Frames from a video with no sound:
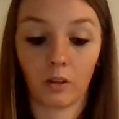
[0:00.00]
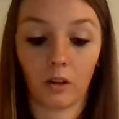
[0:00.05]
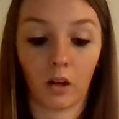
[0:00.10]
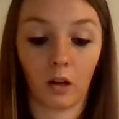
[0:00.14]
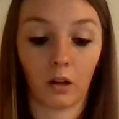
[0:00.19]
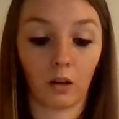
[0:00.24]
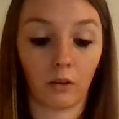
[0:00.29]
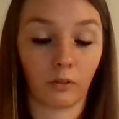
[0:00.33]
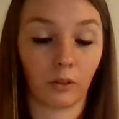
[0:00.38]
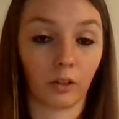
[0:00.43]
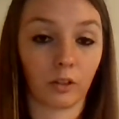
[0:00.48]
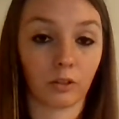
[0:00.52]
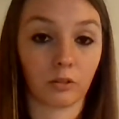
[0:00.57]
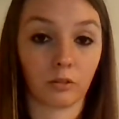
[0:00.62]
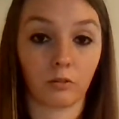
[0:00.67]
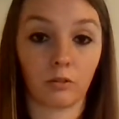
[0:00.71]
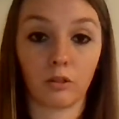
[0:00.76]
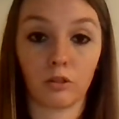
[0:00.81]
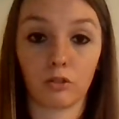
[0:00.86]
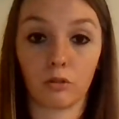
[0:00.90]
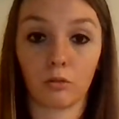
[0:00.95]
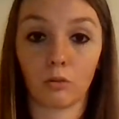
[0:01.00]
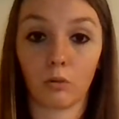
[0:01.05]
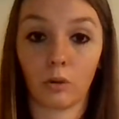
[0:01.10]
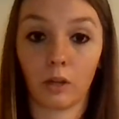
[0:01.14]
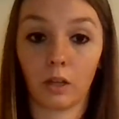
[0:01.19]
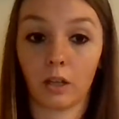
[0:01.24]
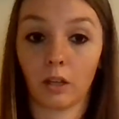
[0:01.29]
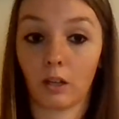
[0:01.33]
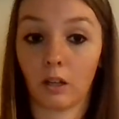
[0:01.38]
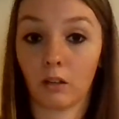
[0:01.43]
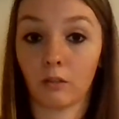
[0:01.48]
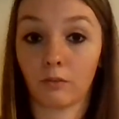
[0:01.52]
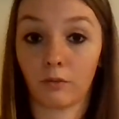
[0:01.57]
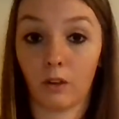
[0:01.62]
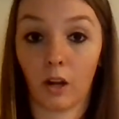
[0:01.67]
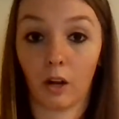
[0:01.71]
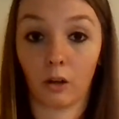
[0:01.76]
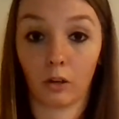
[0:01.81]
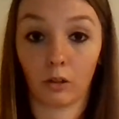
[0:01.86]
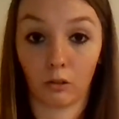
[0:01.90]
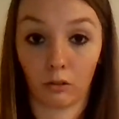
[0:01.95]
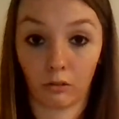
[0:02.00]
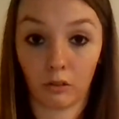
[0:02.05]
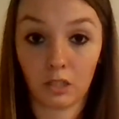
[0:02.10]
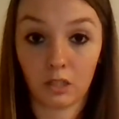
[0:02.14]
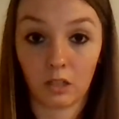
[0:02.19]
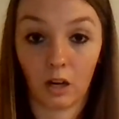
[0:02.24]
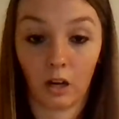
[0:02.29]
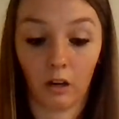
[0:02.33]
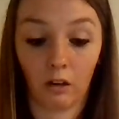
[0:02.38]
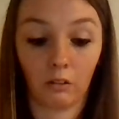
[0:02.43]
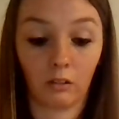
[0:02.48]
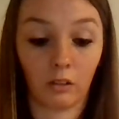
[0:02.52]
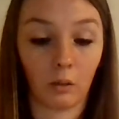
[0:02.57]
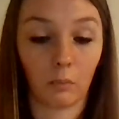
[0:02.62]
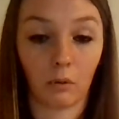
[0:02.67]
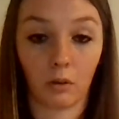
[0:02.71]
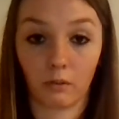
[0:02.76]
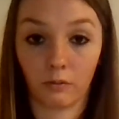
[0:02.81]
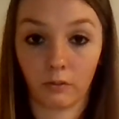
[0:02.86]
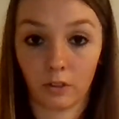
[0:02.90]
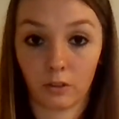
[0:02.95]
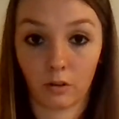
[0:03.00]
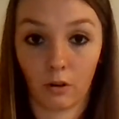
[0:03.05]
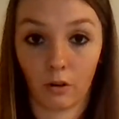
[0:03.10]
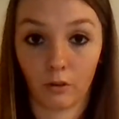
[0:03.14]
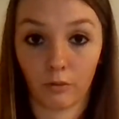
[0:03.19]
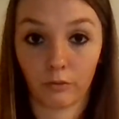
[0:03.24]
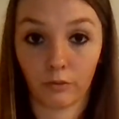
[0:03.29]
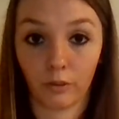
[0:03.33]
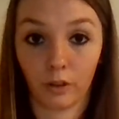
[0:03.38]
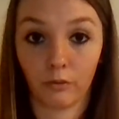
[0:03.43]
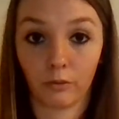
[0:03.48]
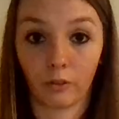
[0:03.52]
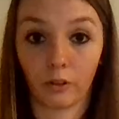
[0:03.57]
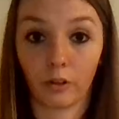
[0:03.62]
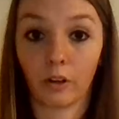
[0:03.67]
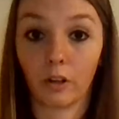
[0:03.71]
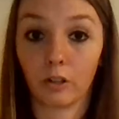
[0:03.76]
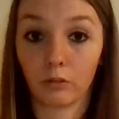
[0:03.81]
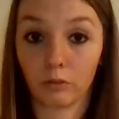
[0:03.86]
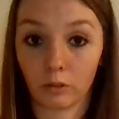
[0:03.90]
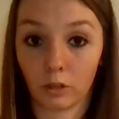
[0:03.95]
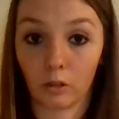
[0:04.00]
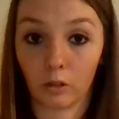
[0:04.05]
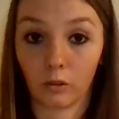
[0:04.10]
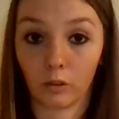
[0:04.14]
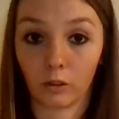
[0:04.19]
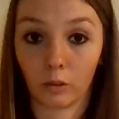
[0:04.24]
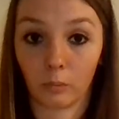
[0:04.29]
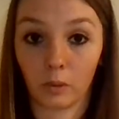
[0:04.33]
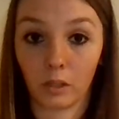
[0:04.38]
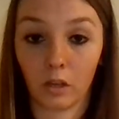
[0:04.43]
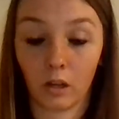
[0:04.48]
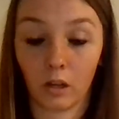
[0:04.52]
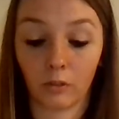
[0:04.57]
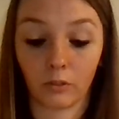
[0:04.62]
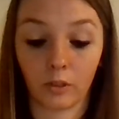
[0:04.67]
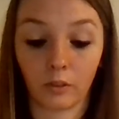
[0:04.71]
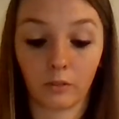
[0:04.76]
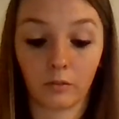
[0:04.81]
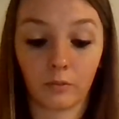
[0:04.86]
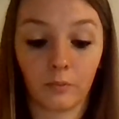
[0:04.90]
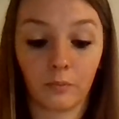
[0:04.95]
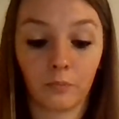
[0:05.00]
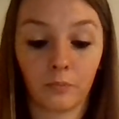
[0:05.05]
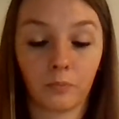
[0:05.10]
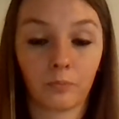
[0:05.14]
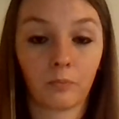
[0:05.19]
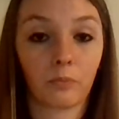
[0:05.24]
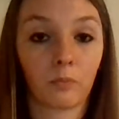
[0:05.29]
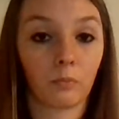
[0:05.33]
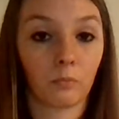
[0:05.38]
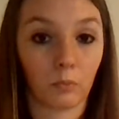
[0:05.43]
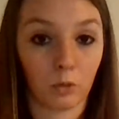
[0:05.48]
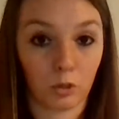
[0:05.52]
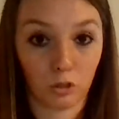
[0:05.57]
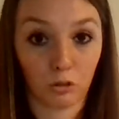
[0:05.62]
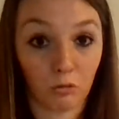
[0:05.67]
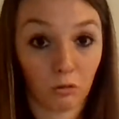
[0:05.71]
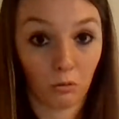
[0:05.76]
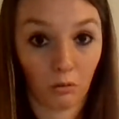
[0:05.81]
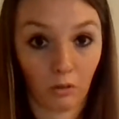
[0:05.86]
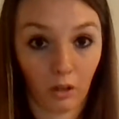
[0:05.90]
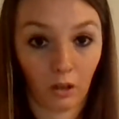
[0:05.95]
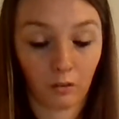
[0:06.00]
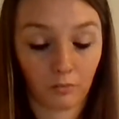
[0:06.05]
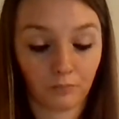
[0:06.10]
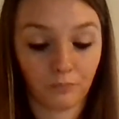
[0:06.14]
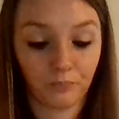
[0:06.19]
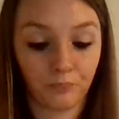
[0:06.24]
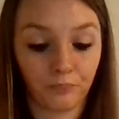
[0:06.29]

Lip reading: However, as soon as you quit, get fired, or retire, that benefit's gone forever and you'll no longer be covered. But you knew that.